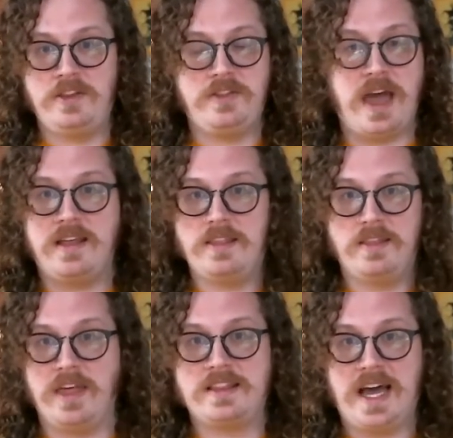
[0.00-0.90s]

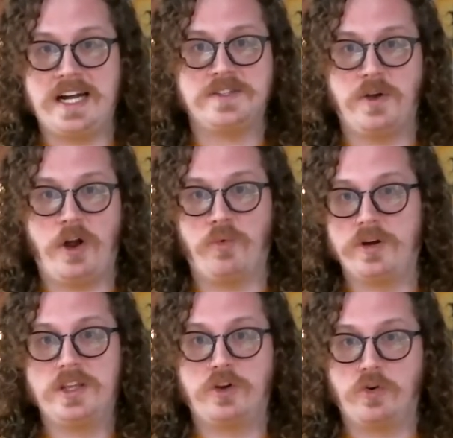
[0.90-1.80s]
That's a
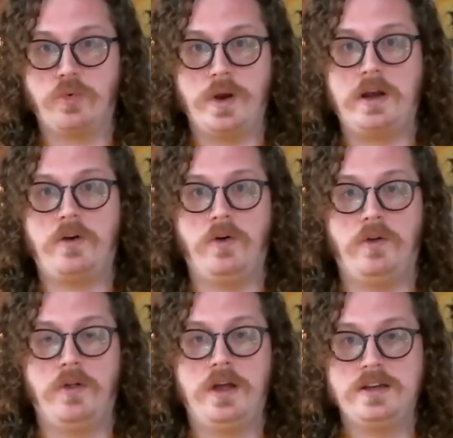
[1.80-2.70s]
really
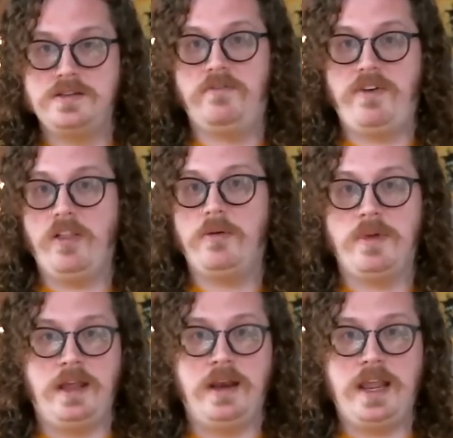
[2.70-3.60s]
critical
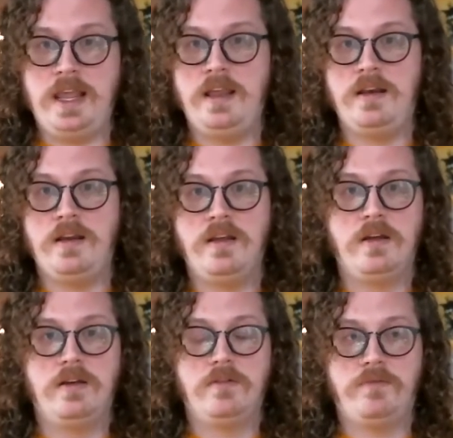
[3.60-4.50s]
development in
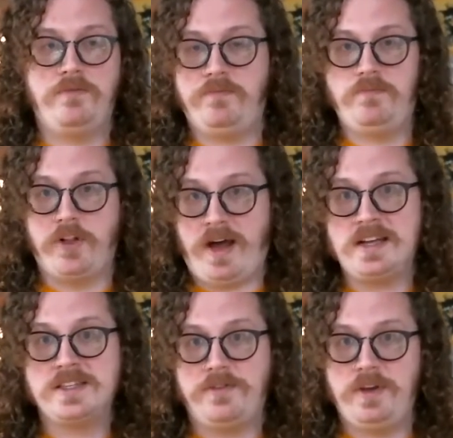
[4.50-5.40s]

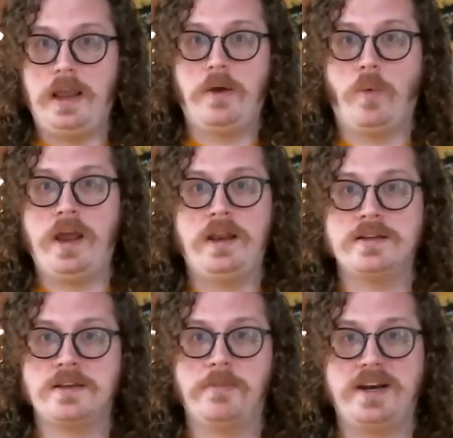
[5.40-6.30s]
philosophy when
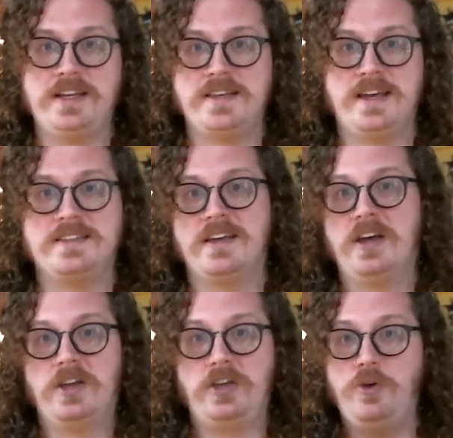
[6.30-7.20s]
somebody says,
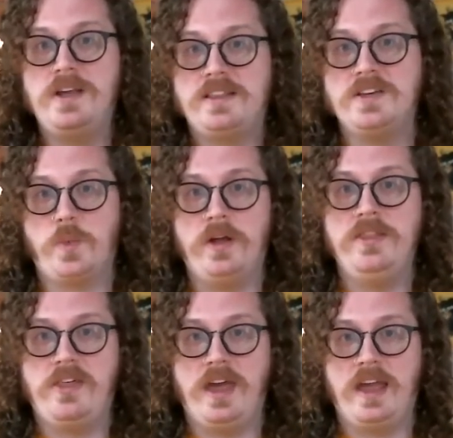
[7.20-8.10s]
you meant this
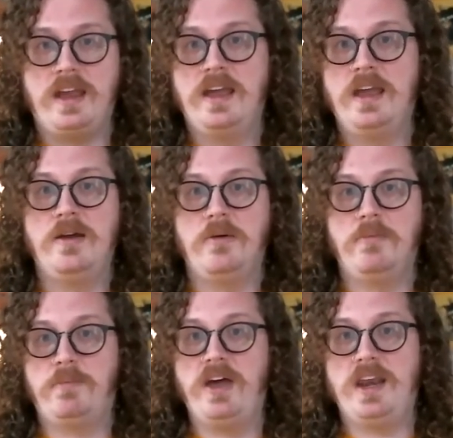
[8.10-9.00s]
one thing,
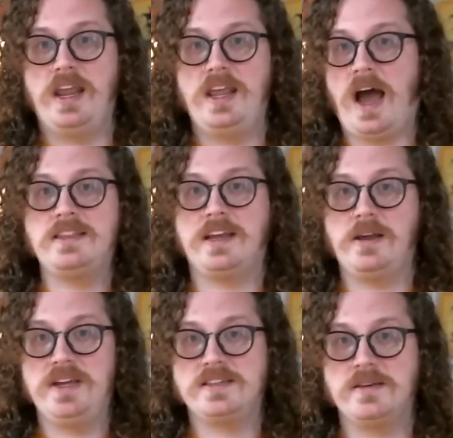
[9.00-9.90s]
but I think
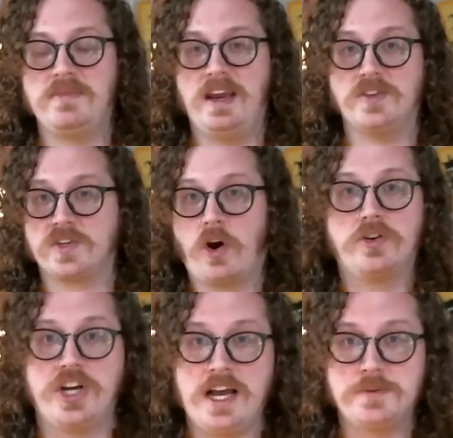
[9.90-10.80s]
it means something else. Karl
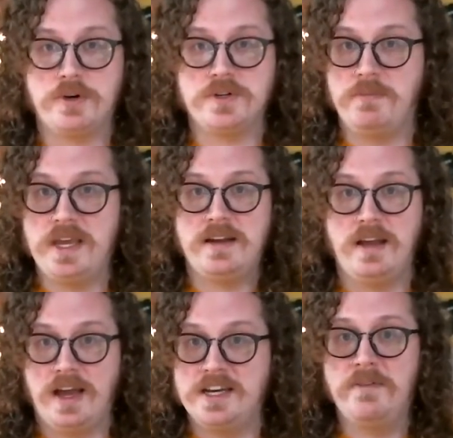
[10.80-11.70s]
Jaspers meant
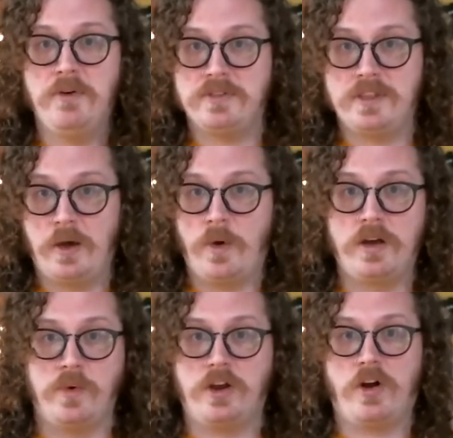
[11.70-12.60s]
a different thing.
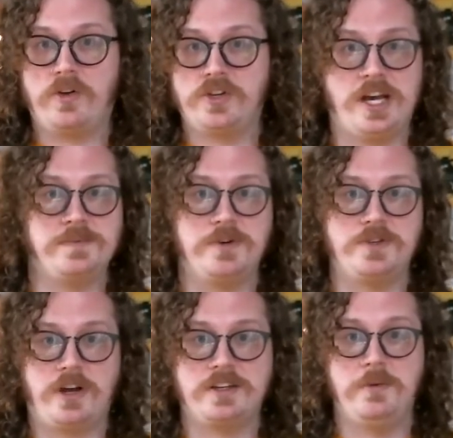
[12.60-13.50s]
When Karl Jaspers
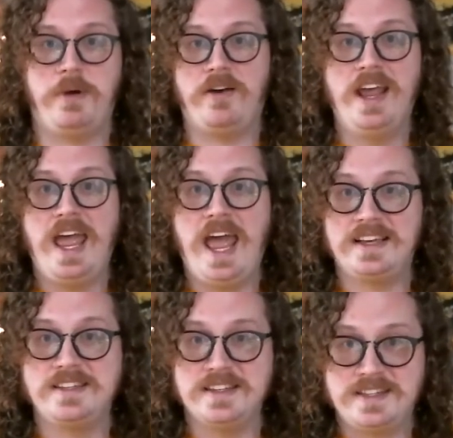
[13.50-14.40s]
talks about
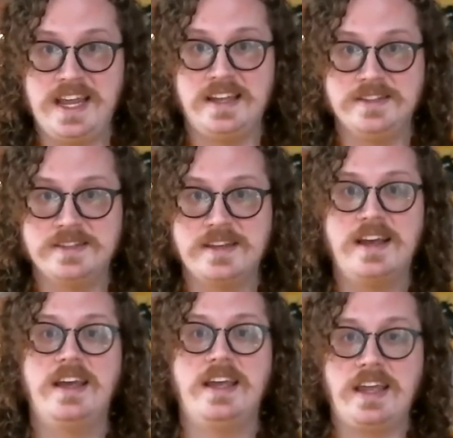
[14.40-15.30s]
existenz,
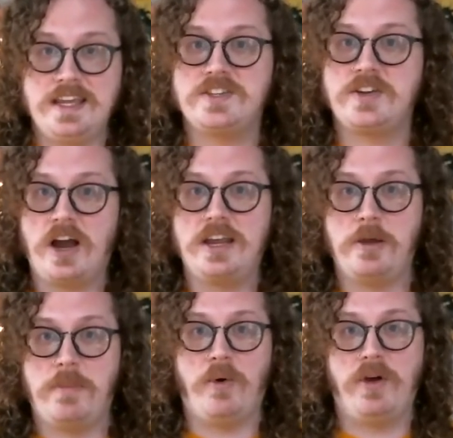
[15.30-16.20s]
he's talking
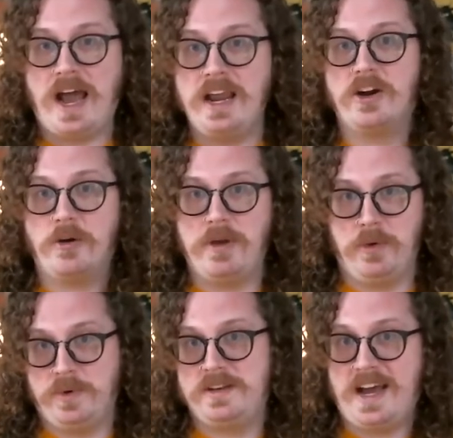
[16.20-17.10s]
about what Heidegger meant
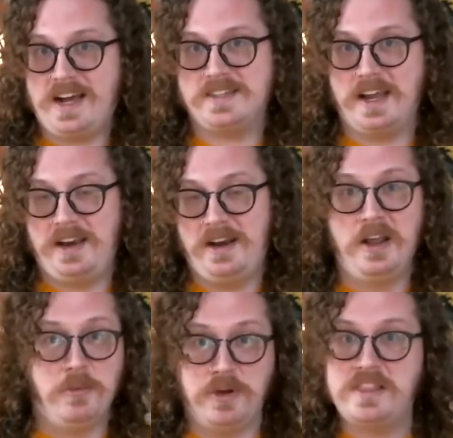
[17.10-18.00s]
with Dasein,
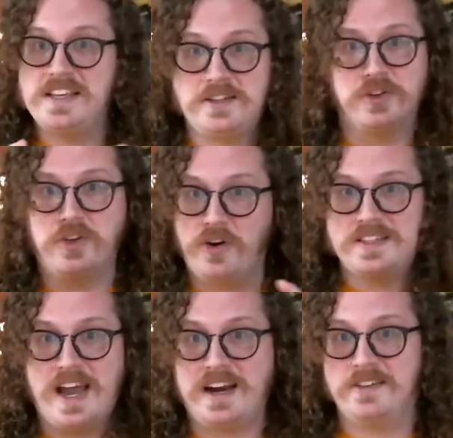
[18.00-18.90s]
but they still don't
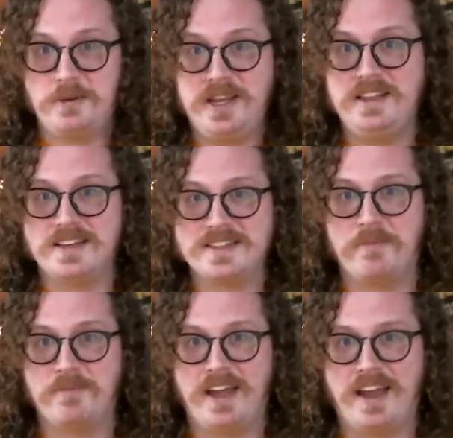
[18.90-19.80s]
exactly mean the
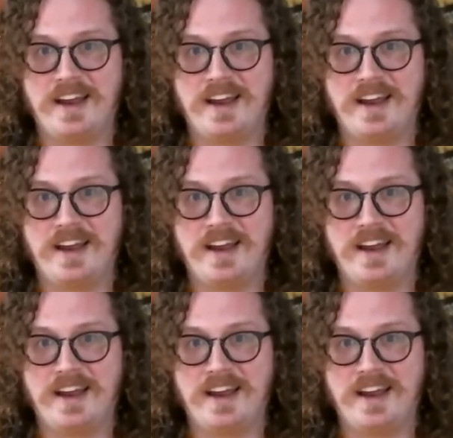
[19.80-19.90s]
same thing.